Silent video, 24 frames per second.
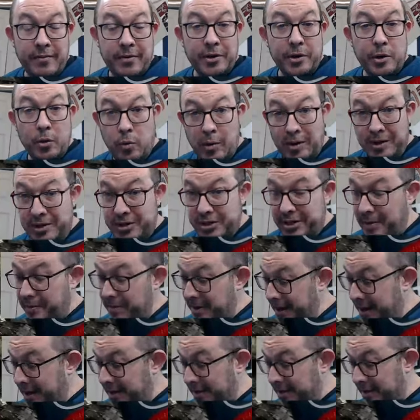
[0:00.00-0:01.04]
and you want to send me
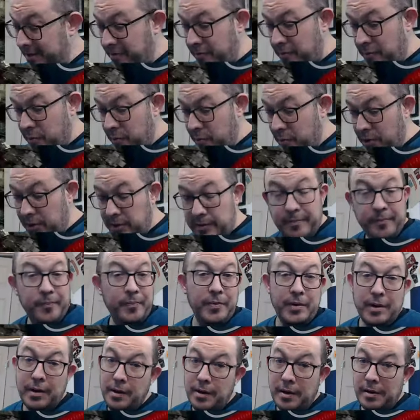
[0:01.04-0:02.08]
out a different one,
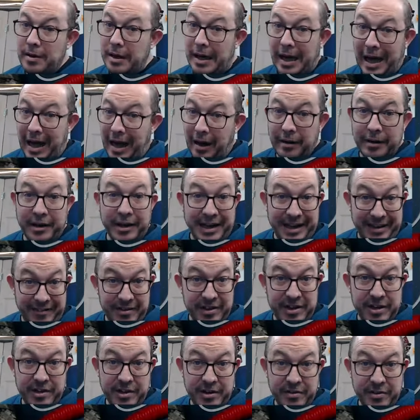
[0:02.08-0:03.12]
I'll give it
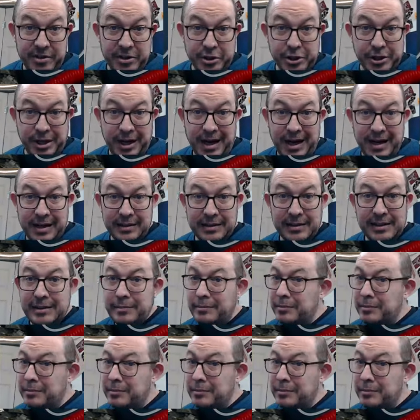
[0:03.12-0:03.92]
another shot.